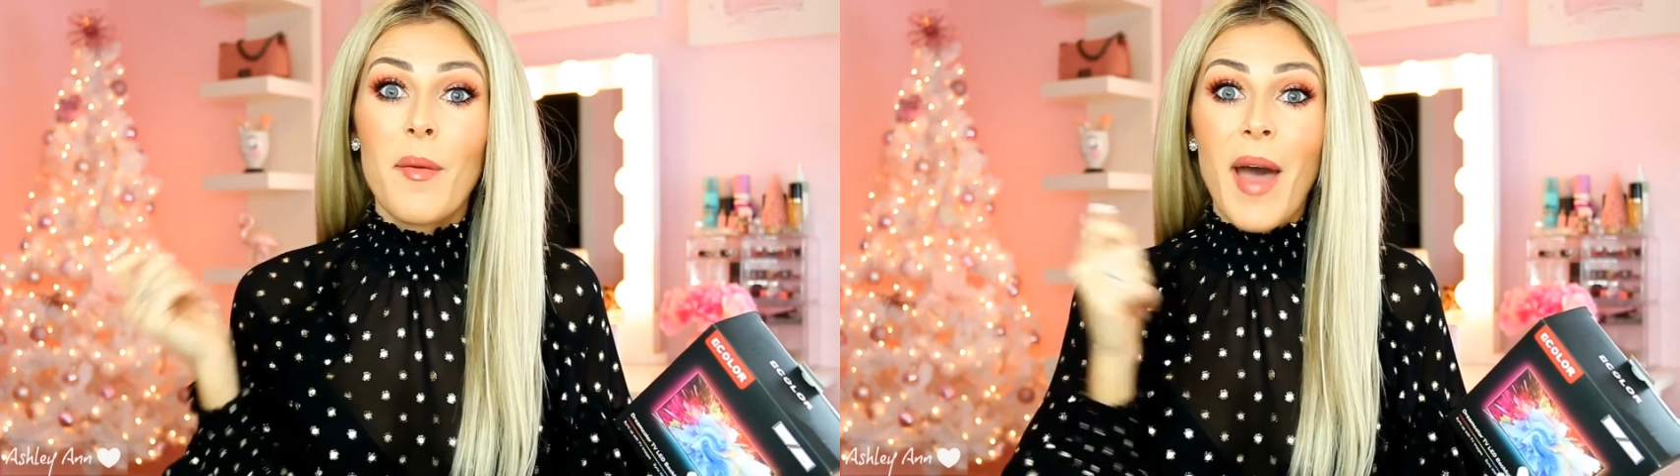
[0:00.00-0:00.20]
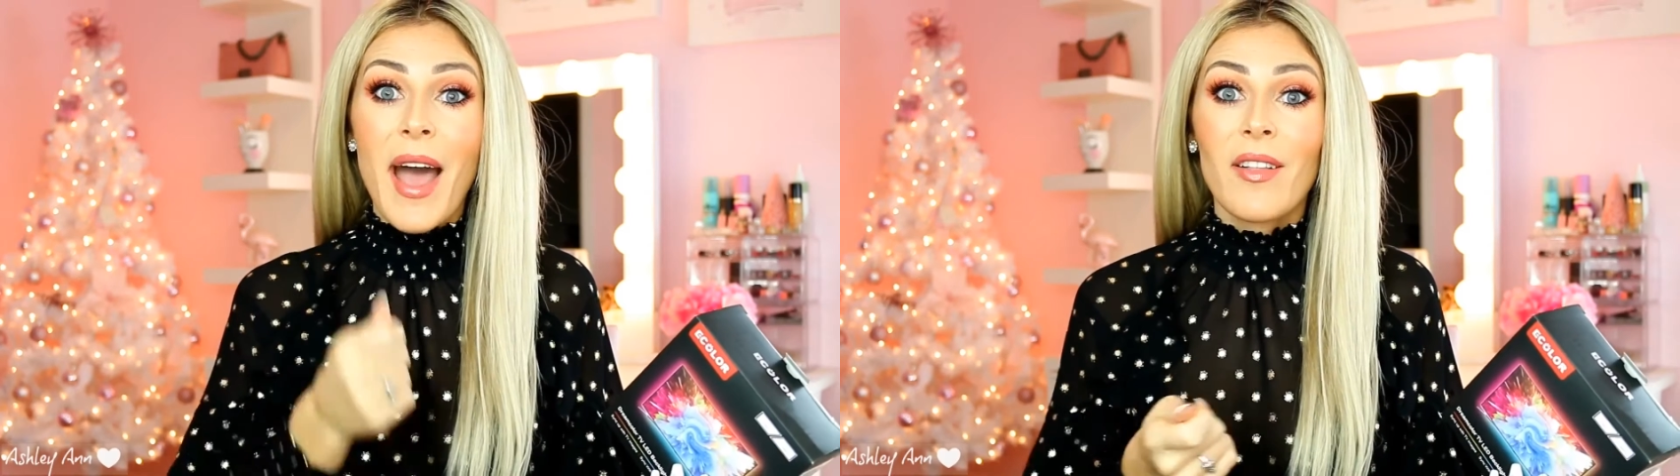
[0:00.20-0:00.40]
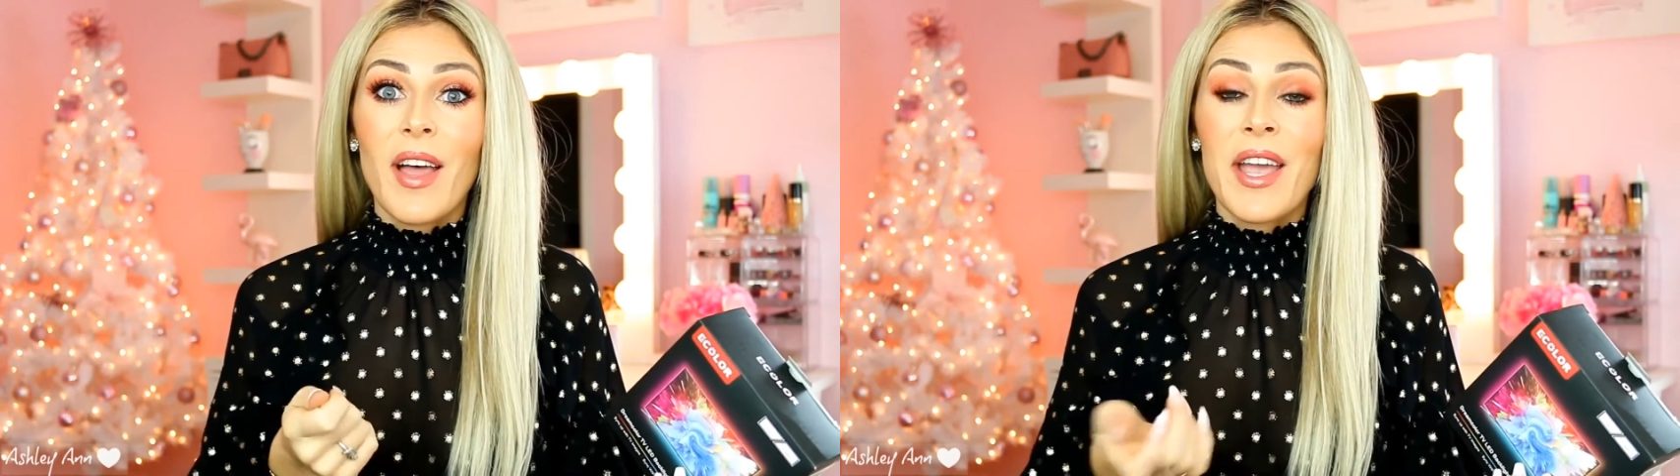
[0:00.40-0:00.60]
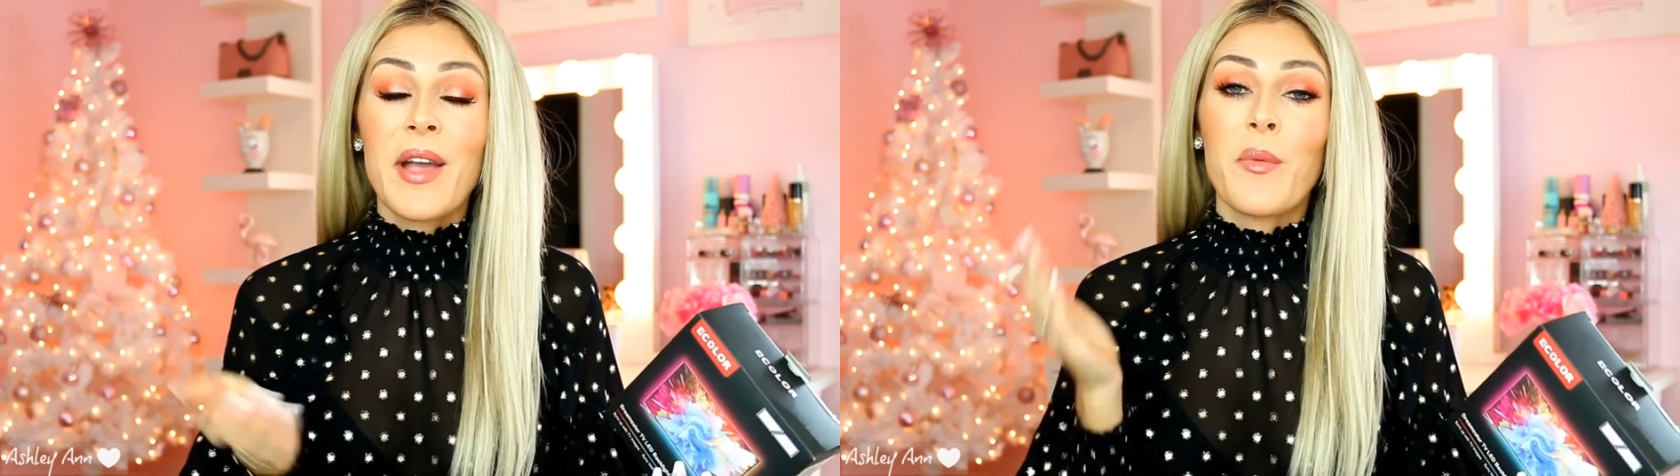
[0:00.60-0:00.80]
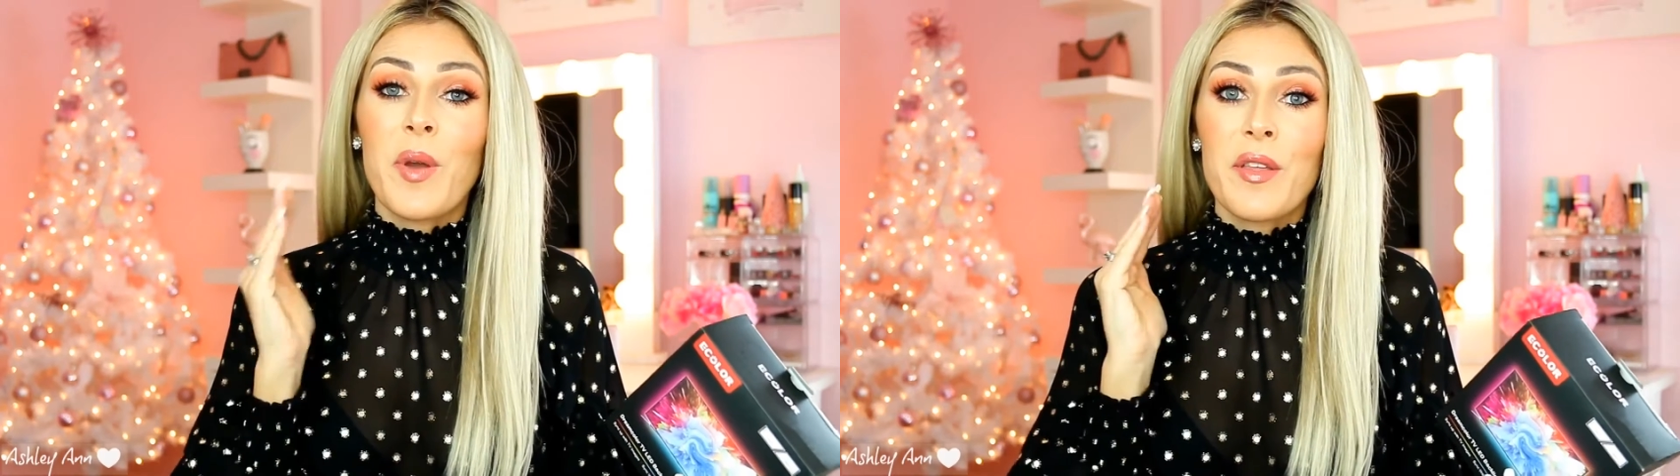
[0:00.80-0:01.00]
the
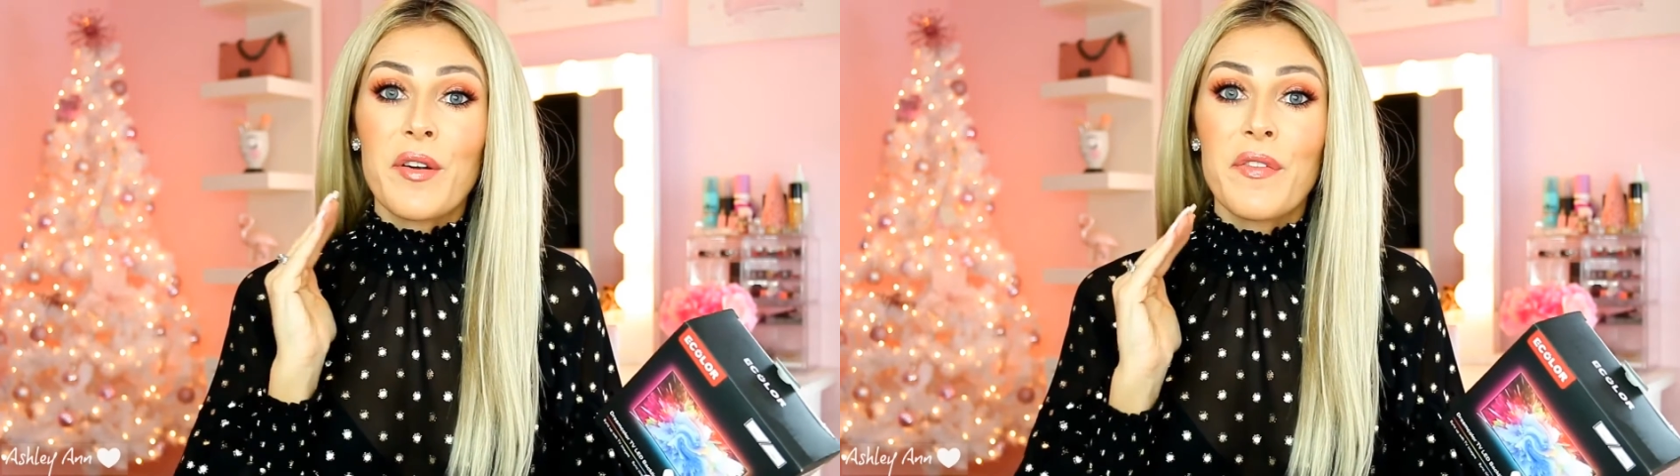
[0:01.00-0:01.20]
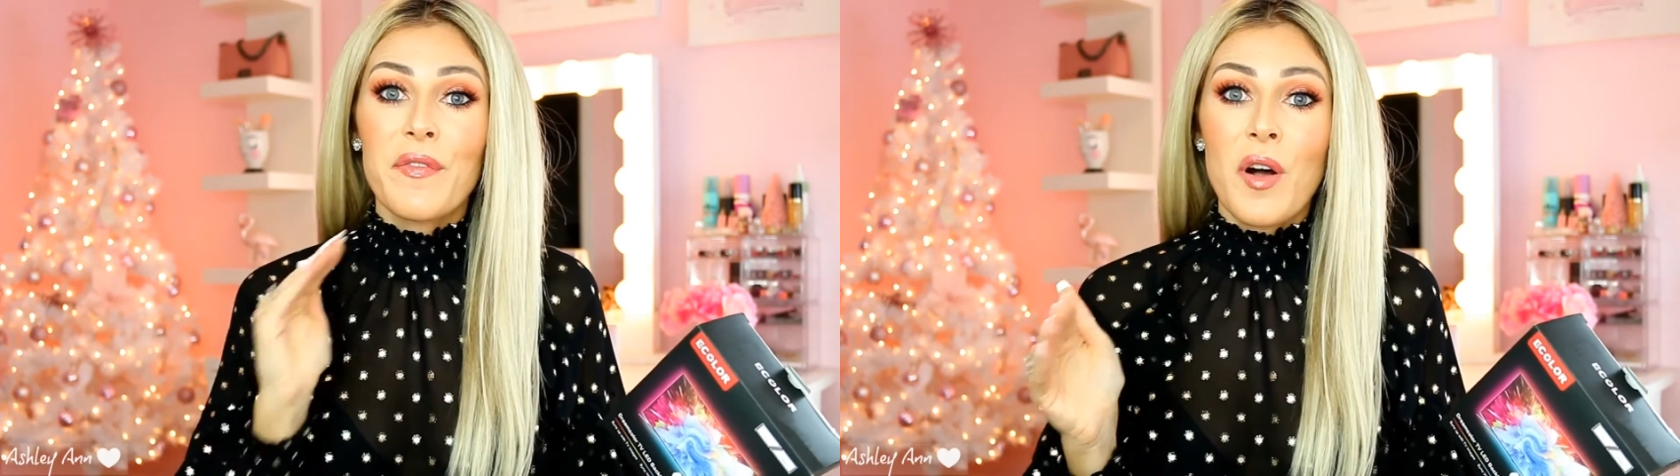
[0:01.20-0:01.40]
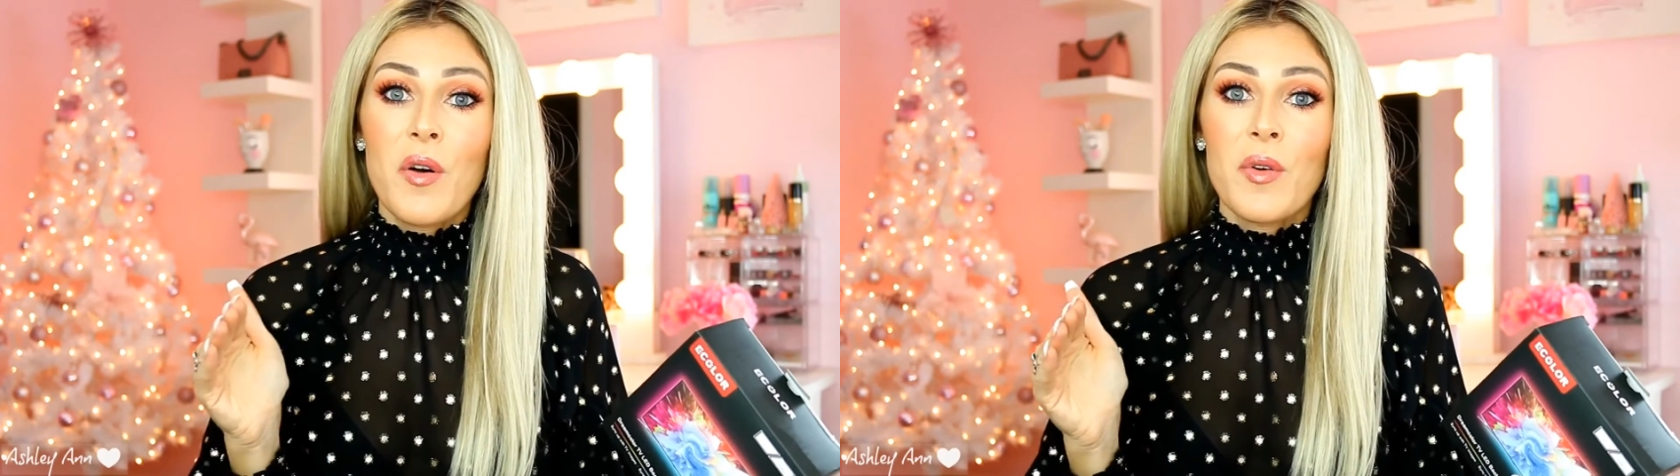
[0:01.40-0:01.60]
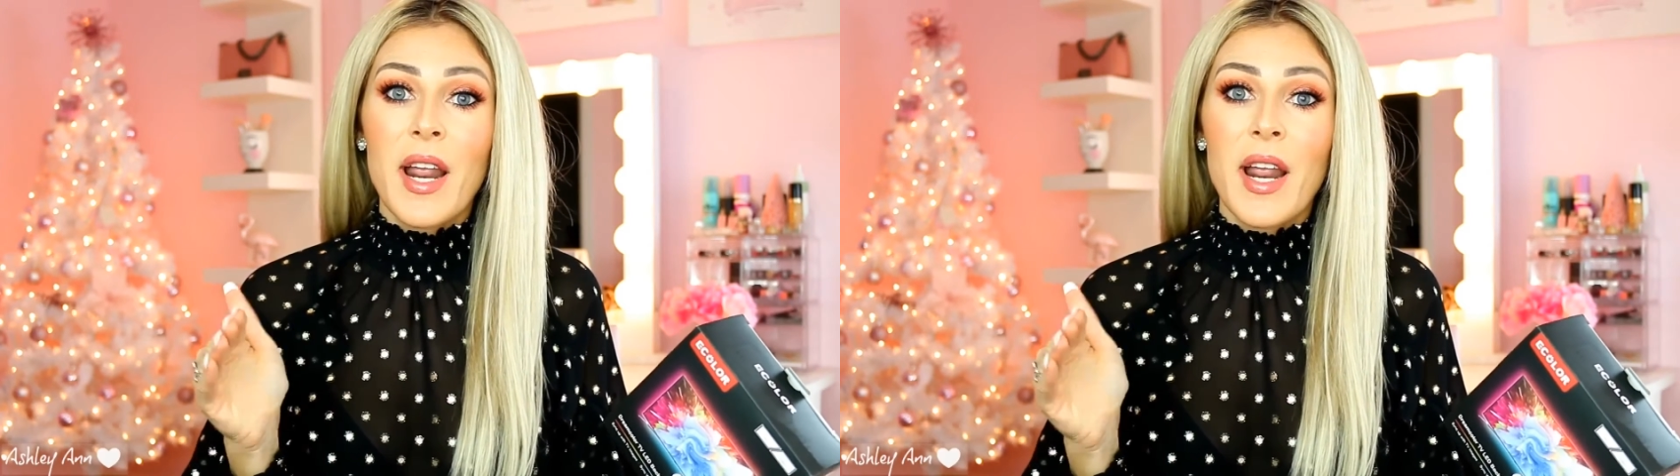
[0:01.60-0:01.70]
backlight with your phone.